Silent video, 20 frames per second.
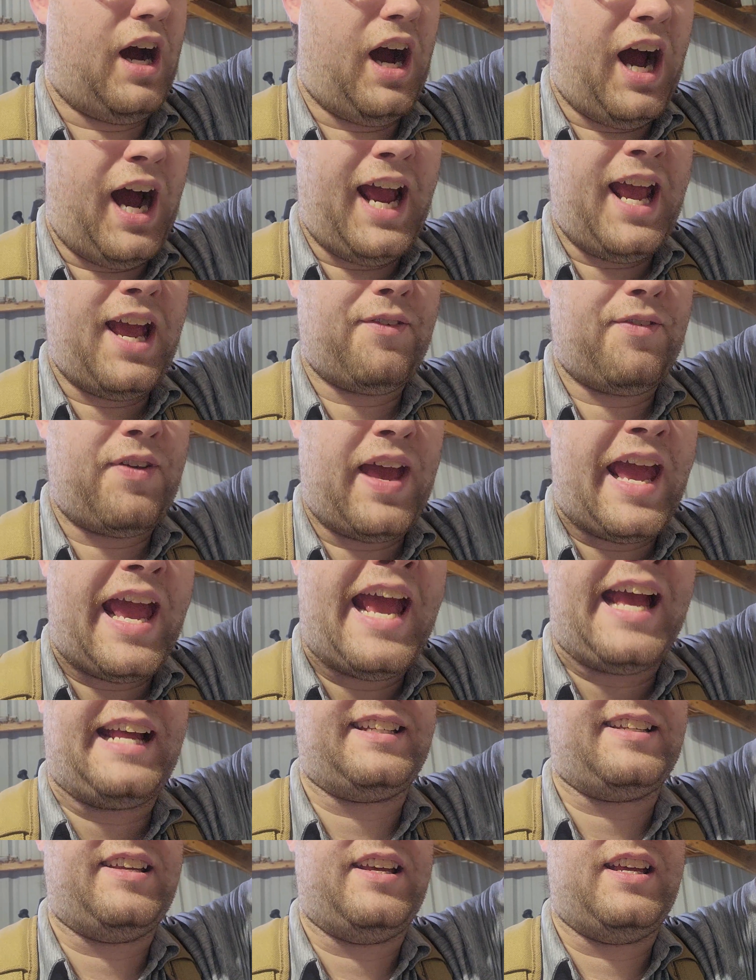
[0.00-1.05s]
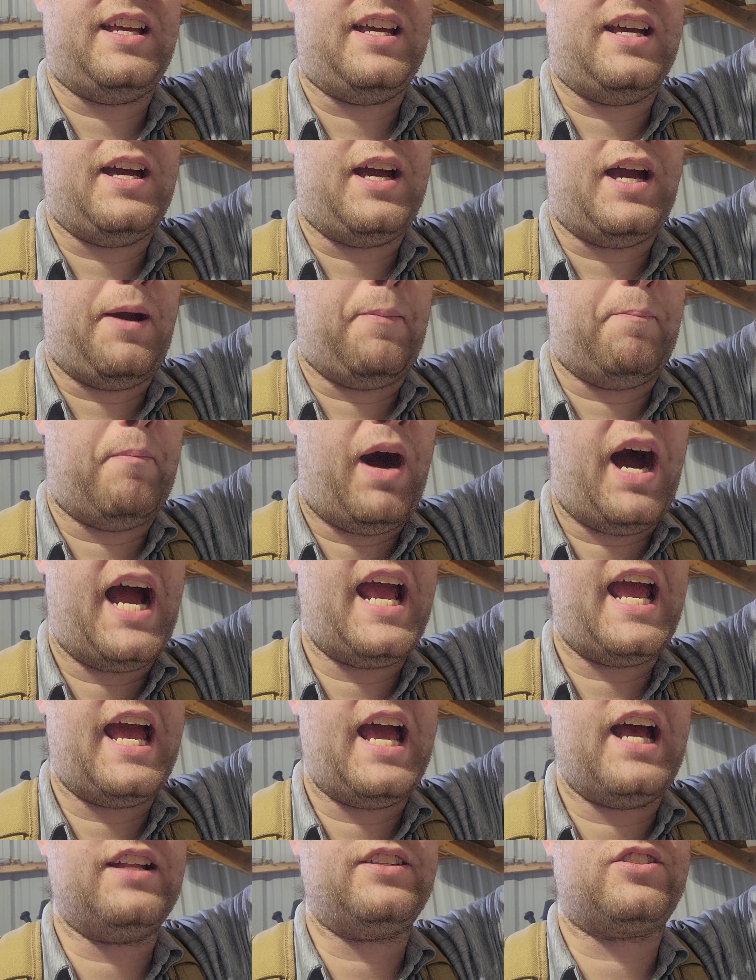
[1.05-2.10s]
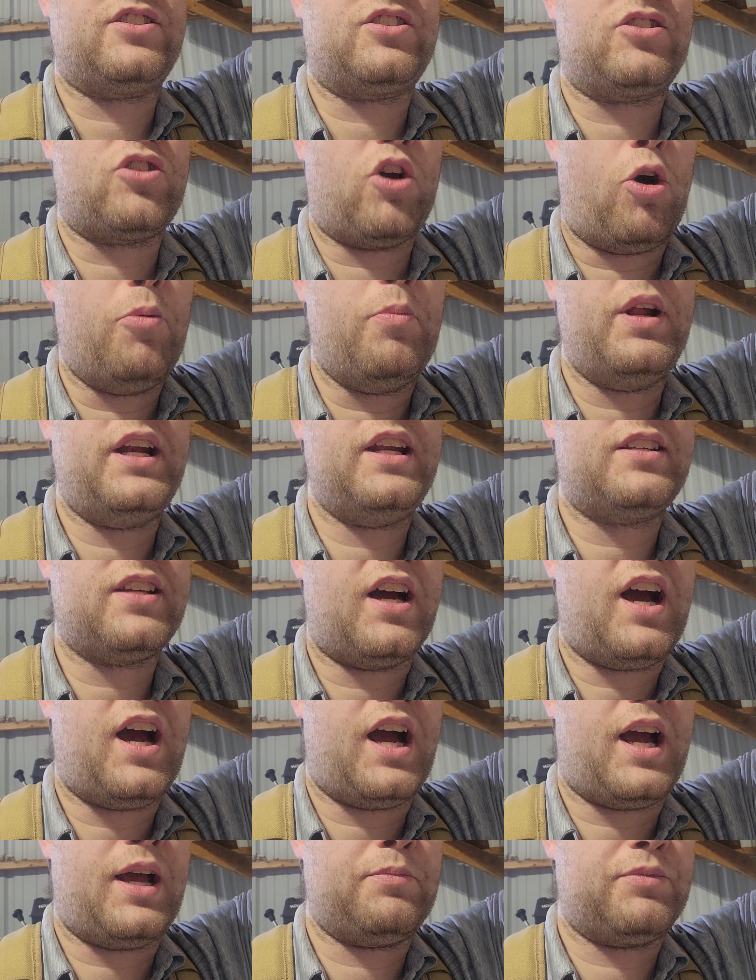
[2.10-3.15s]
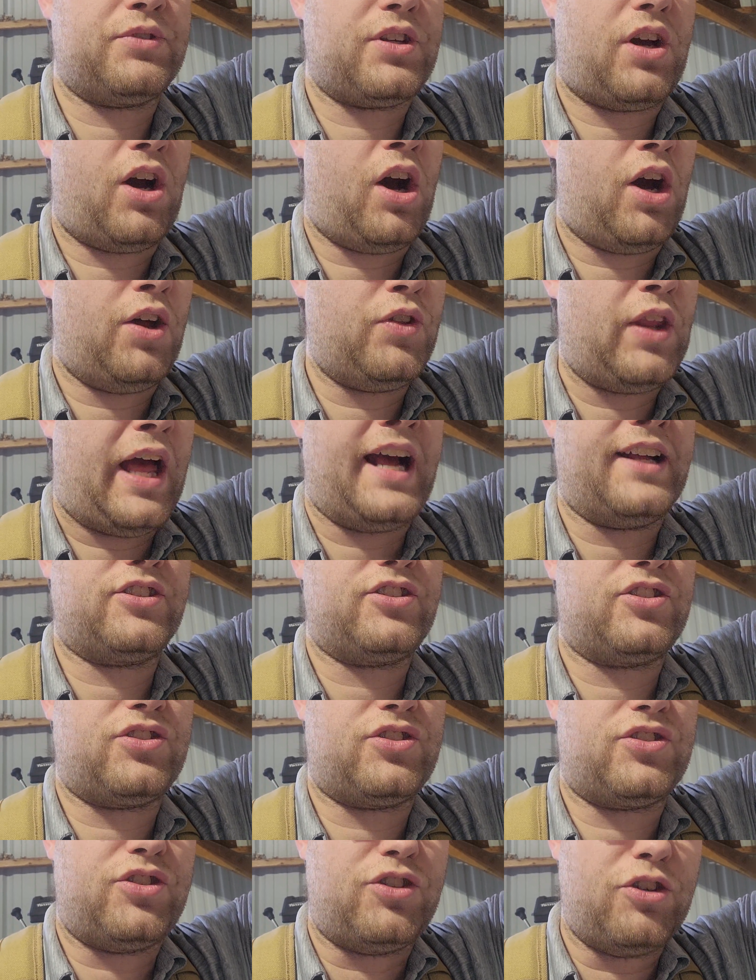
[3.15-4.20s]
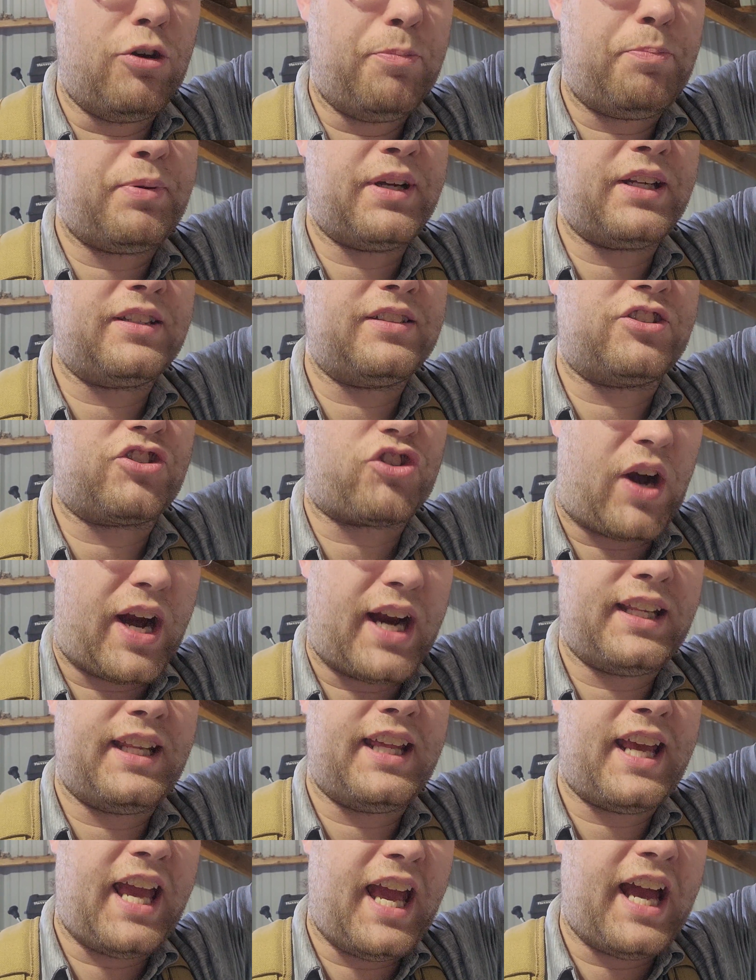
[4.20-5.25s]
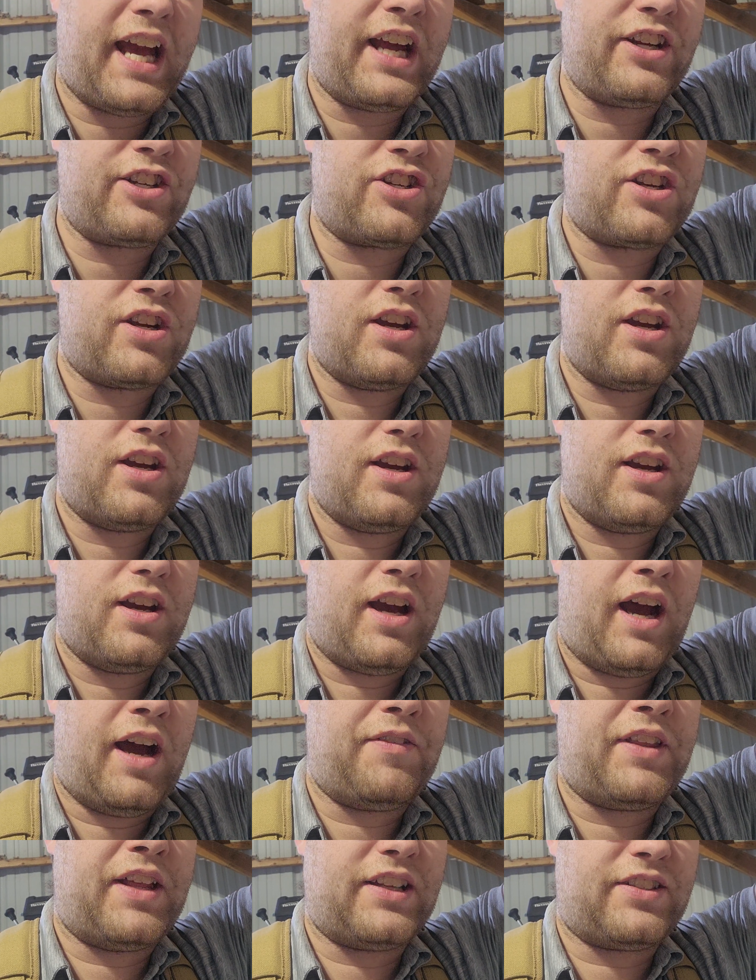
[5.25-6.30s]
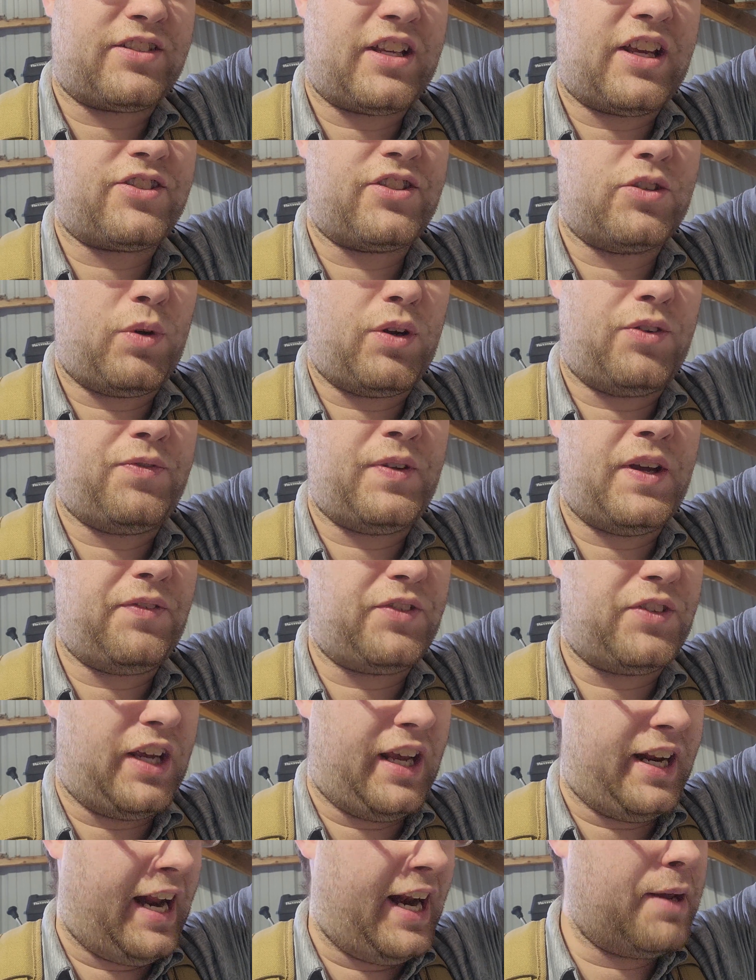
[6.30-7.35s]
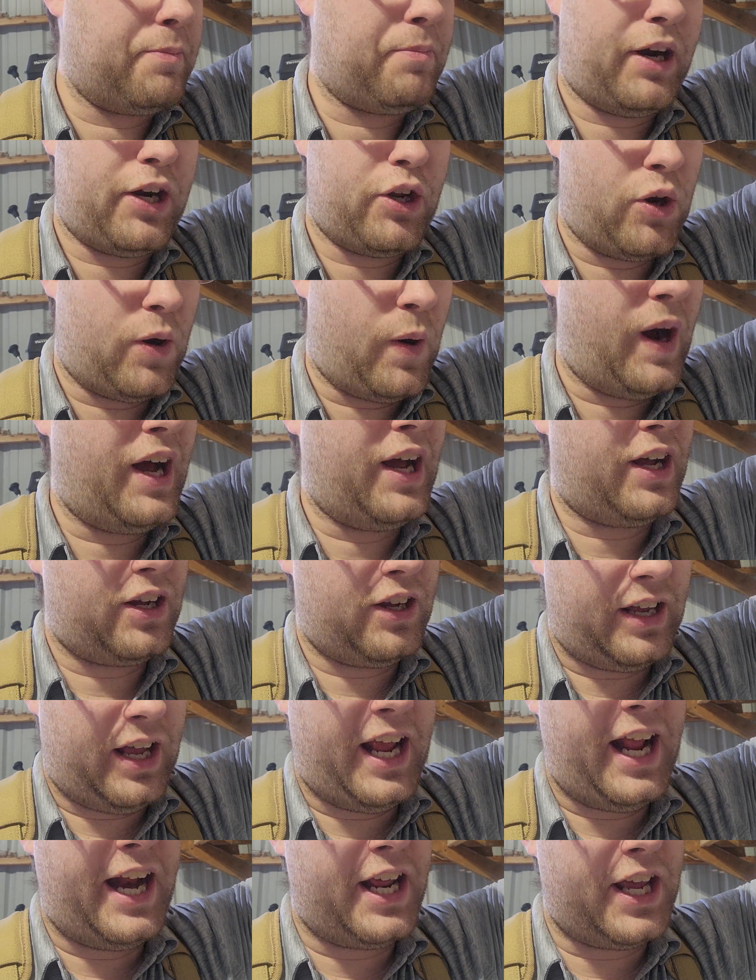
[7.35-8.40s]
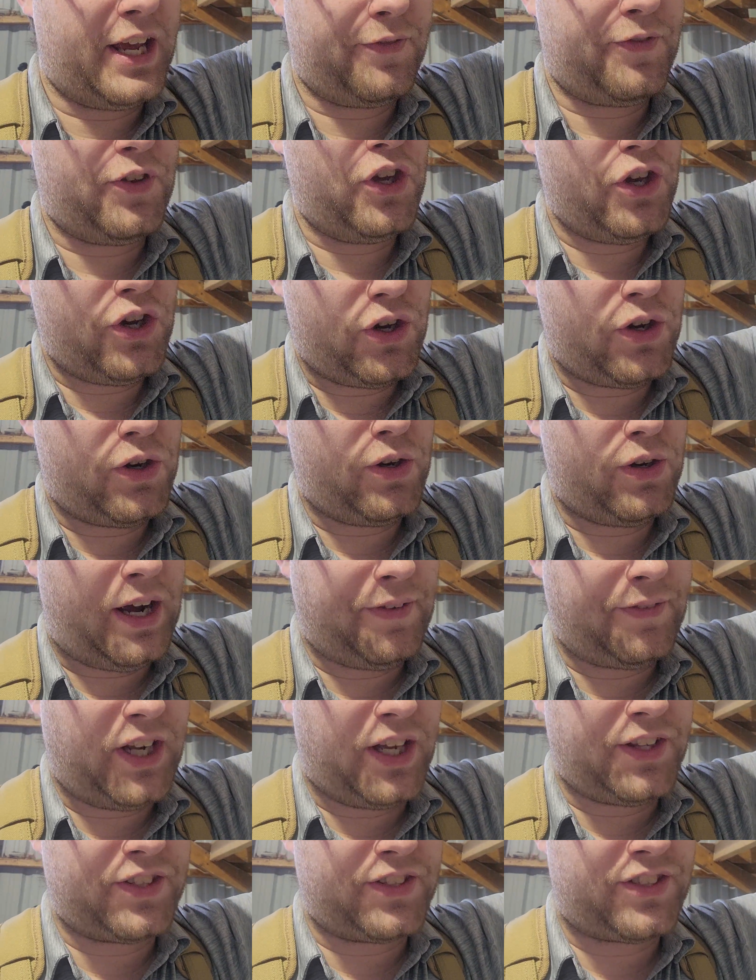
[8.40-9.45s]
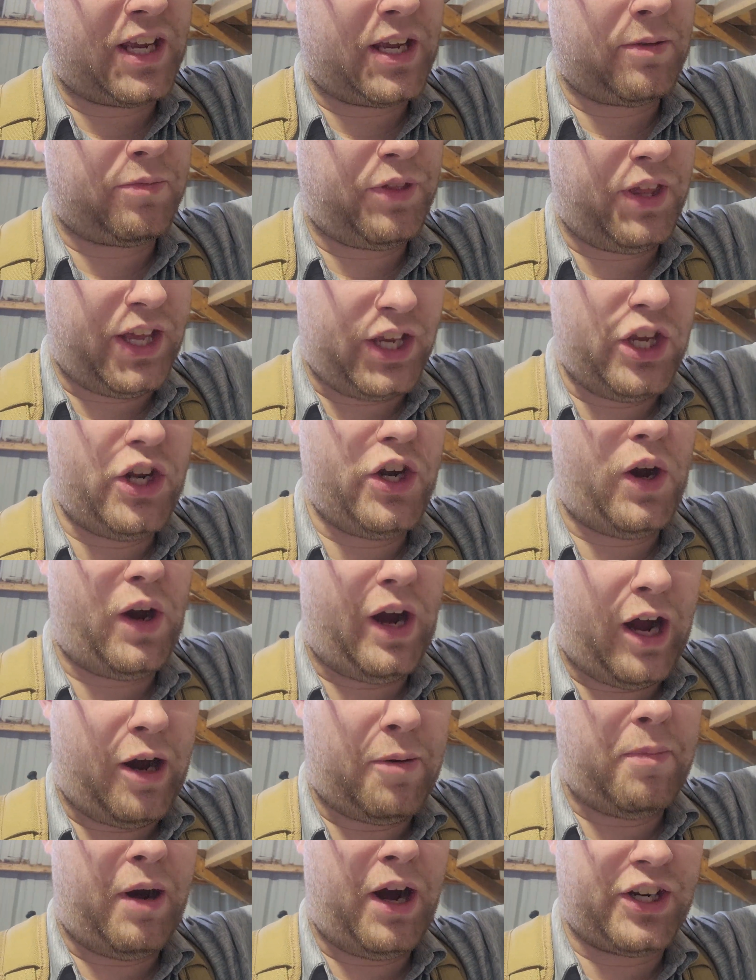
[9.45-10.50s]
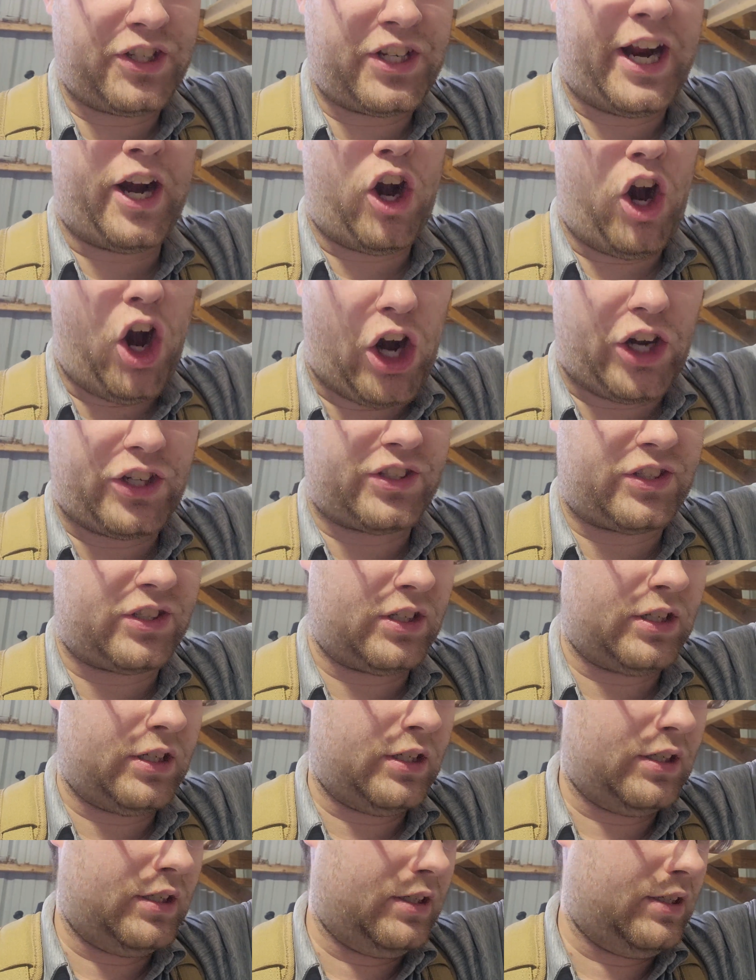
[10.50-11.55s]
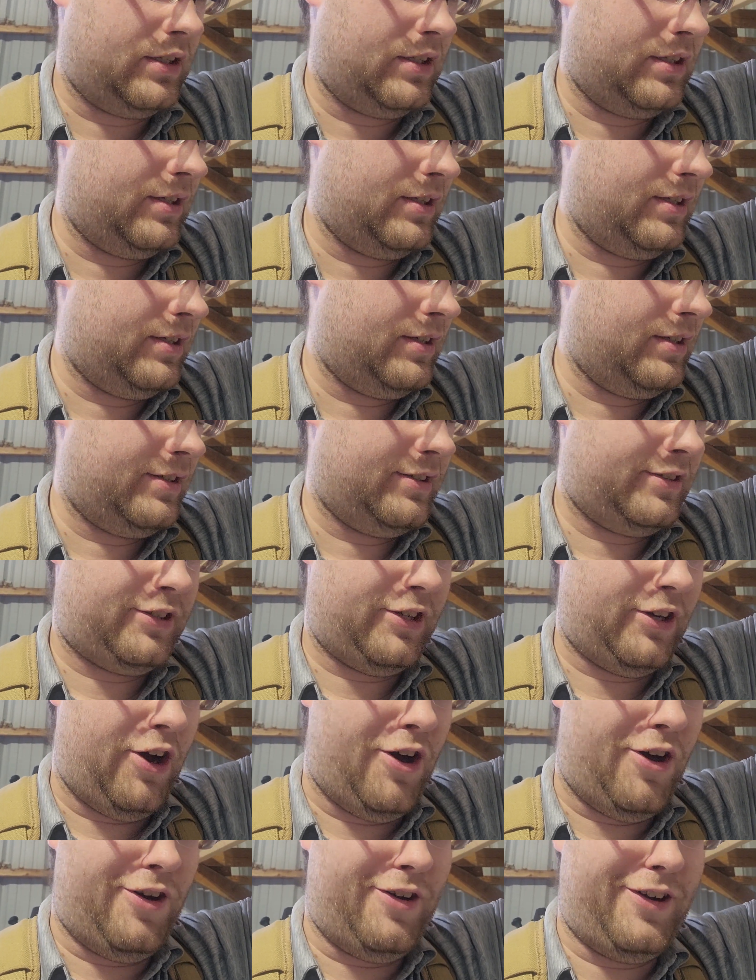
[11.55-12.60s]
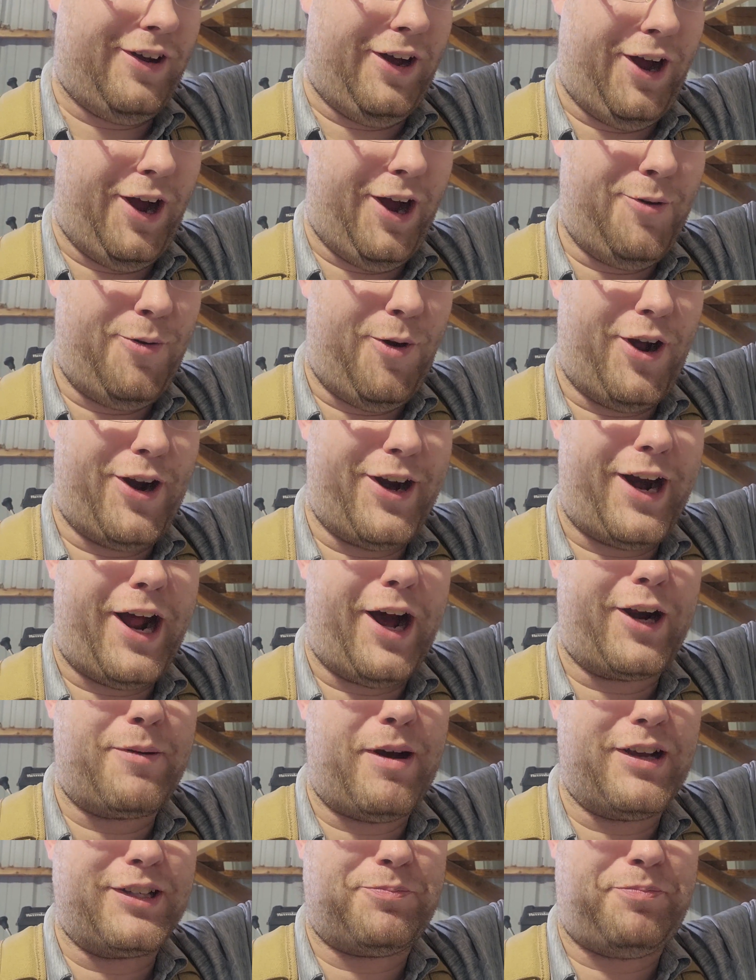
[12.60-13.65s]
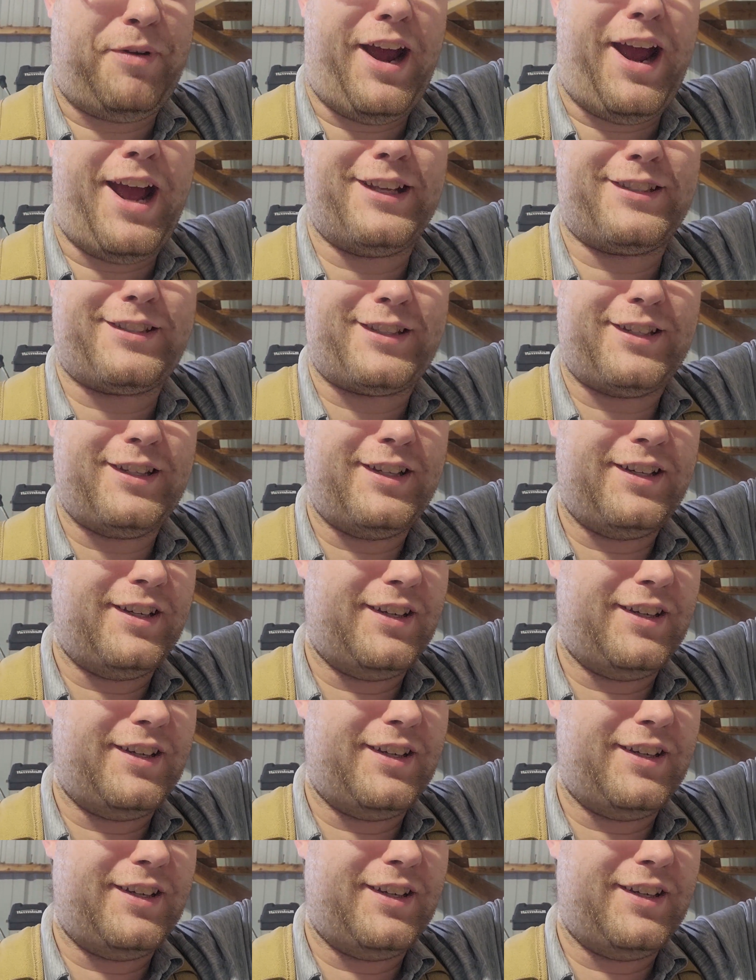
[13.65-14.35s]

I have hit my head so many times on that stupid trailing edge of that Cessna 150, and any of you have done the same thing. You know how much it hurts. So I want it out of my space.